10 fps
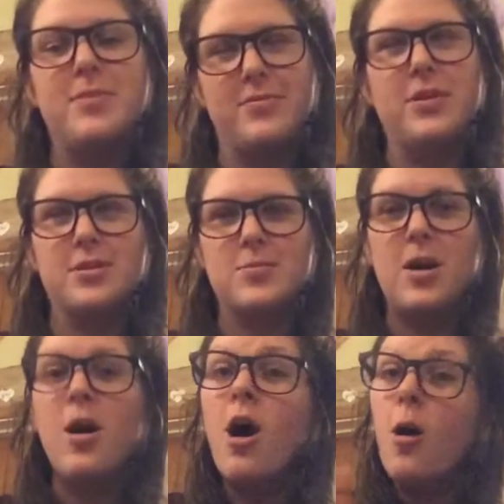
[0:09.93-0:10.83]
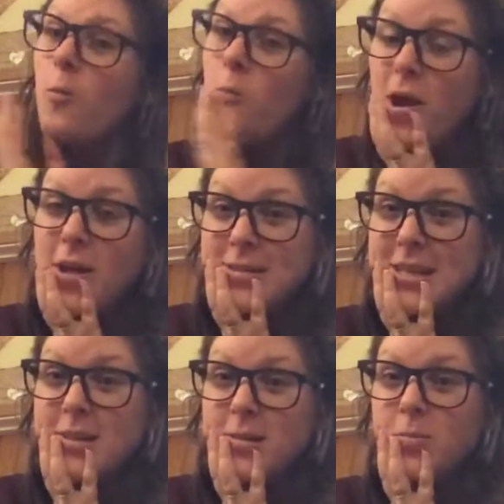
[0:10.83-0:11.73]
can be fun as well. When I was
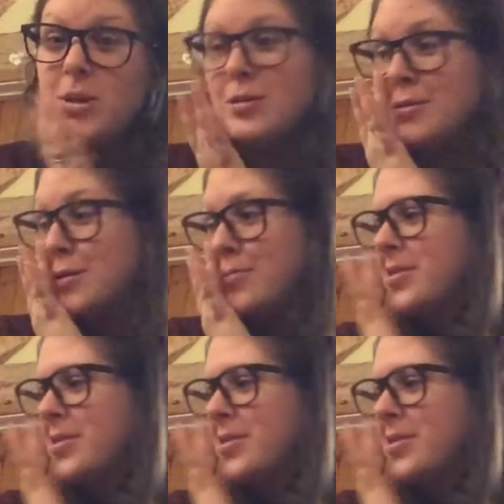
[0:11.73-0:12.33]
little, we used to